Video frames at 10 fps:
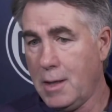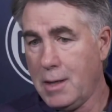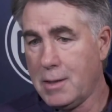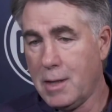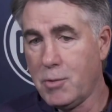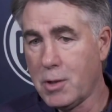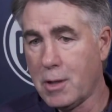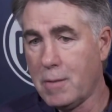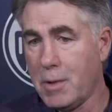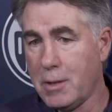Anytime you can
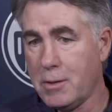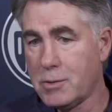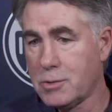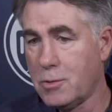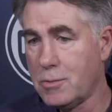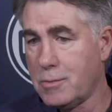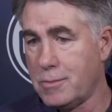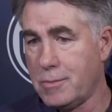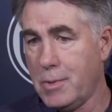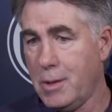come out of your zone
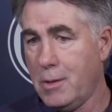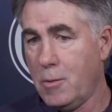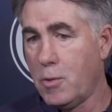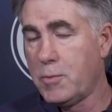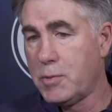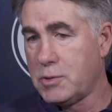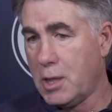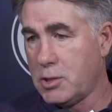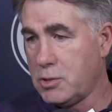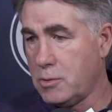with
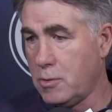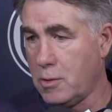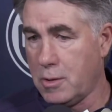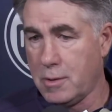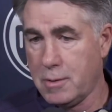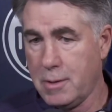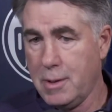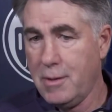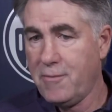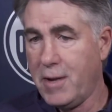possession or
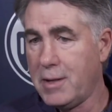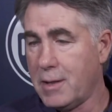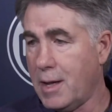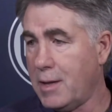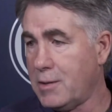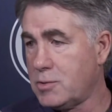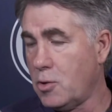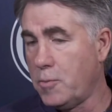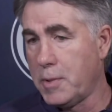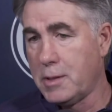find a guy that's
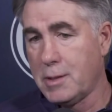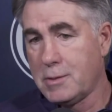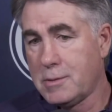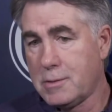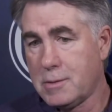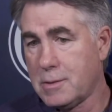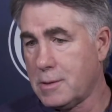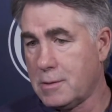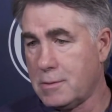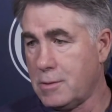open, it
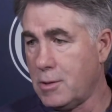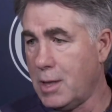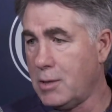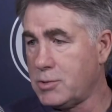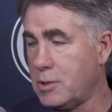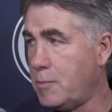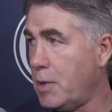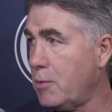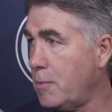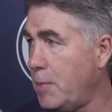allows you to
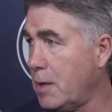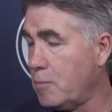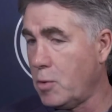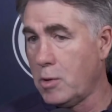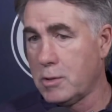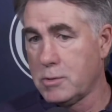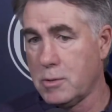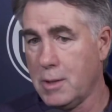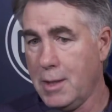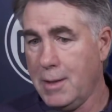play with a puck more.
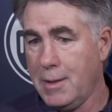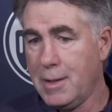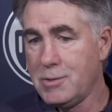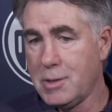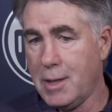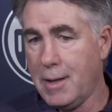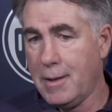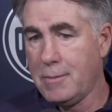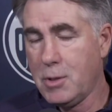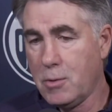So. He's
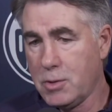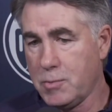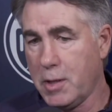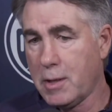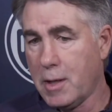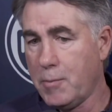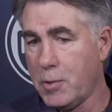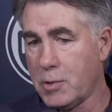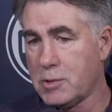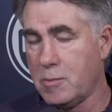played a
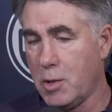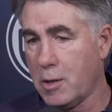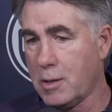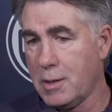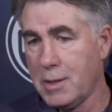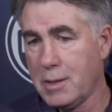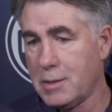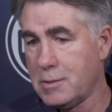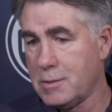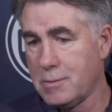couple of years in the American League.
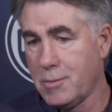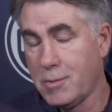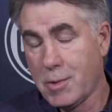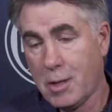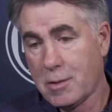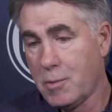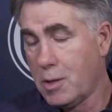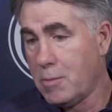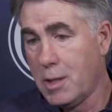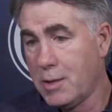We've talked
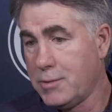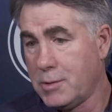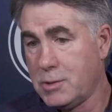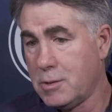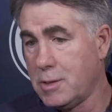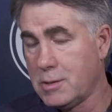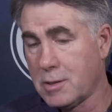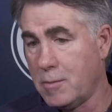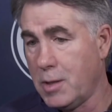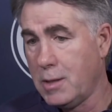about him a lot this year. He's
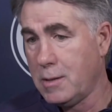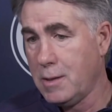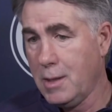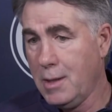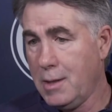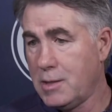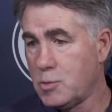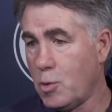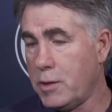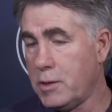come in and
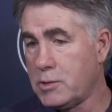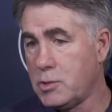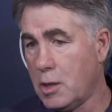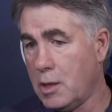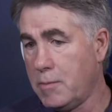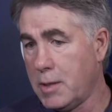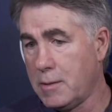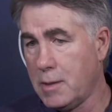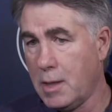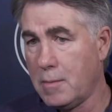he's won this job,
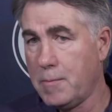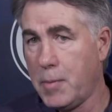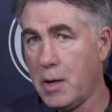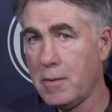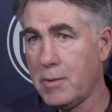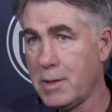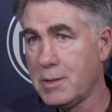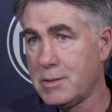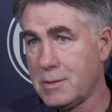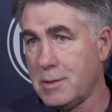and part of it
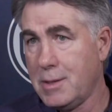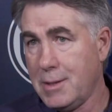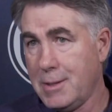is